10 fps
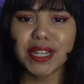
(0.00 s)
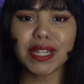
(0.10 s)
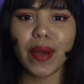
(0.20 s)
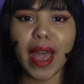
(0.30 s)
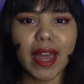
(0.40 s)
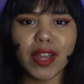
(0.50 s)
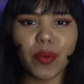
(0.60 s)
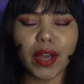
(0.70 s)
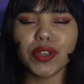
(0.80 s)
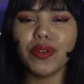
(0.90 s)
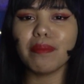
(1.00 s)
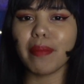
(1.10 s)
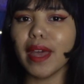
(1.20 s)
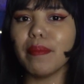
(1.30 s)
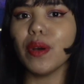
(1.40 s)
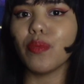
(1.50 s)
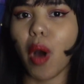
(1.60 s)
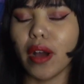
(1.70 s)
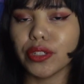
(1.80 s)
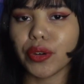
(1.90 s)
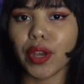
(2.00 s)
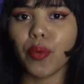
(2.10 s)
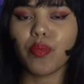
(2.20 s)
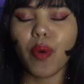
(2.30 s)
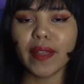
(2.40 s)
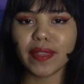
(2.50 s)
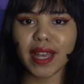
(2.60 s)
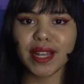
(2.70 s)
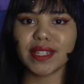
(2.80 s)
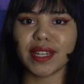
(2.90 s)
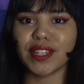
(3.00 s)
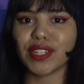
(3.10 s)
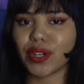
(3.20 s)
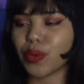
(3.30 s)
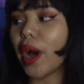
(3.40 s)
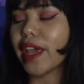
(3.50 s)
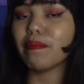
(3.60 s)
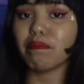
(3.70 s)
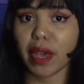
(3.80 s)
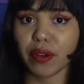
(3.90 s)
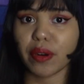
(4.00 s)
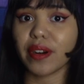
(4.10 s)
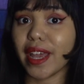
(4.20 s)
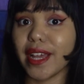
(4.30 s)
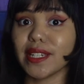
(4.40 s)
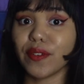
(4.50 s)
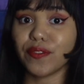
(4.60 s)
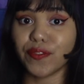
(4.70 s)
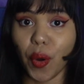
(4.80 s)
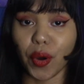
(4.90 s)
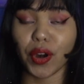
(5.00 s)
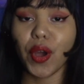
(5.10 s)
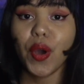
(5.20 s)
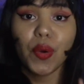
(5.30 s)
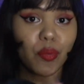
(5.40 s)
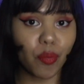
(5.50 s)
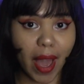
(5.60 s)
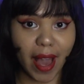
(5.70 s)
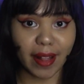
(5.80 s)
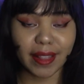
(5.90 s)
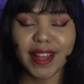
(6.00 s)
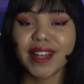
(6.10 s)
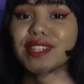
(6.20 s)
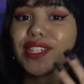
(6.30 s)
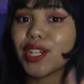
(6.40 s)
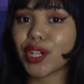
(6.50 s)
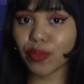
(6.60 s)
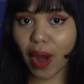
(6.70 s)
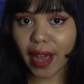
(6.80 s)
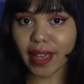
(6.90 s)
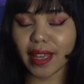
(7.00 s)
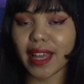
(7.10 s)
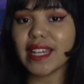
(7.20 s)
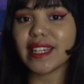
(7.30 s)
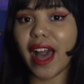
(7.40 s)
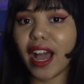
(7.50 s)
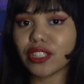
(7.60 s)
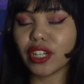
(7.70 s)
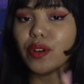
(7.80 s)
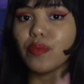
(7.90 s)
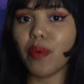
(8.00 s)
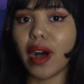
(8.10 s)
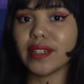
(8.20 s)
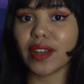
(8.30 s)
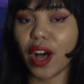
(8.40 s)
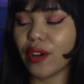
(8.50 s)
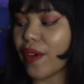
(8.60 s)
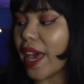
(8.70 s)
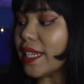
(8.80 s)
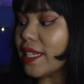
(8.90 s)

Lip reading: So anyway, you may be wondering what is a scrying mirror is for. Well, scrying is actually one of a